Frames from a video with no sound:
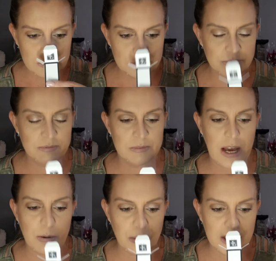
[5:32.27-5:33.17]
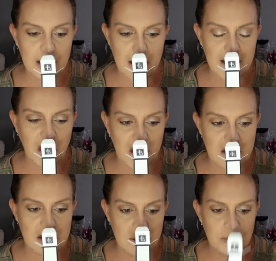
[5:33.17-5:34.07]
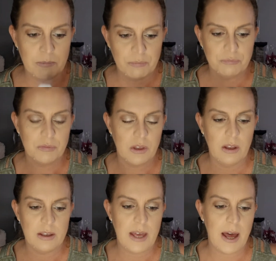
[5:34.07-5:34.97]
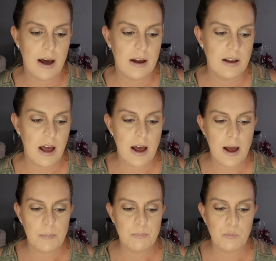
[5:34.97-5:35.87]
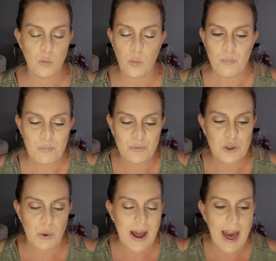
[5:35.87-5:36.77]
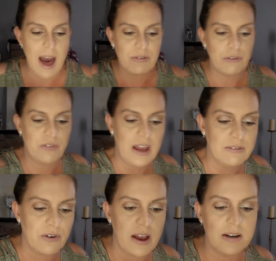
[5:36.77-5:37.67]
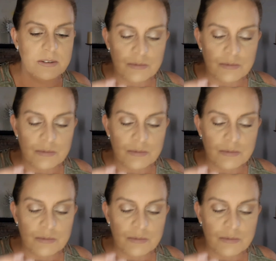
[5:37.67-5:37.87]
Mmm, I really like these. Yeah. Um, do I have a favorite?